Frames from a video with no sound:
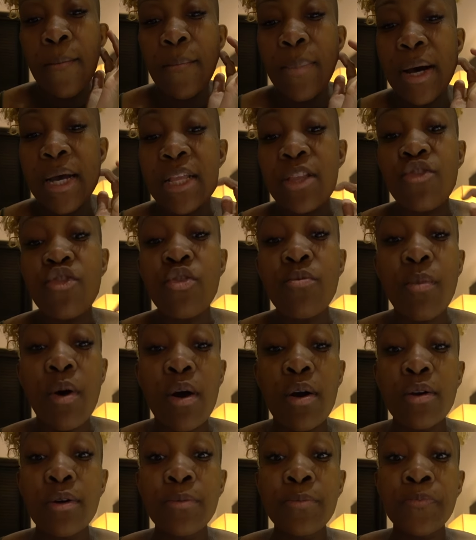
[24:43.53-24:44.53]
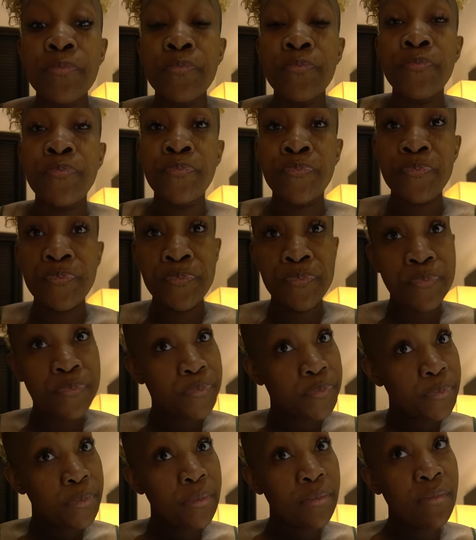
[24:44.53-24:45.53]
But tomorrow,
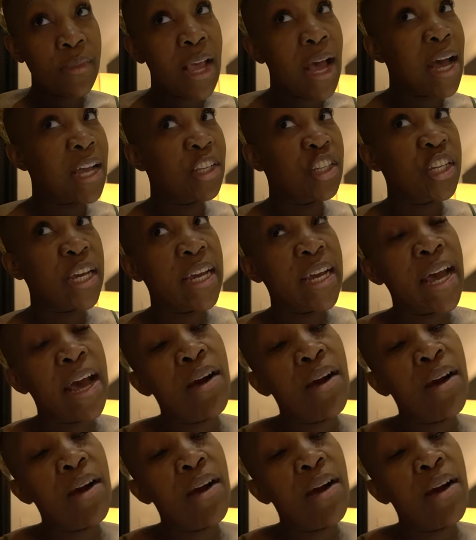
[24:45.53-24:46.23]
I check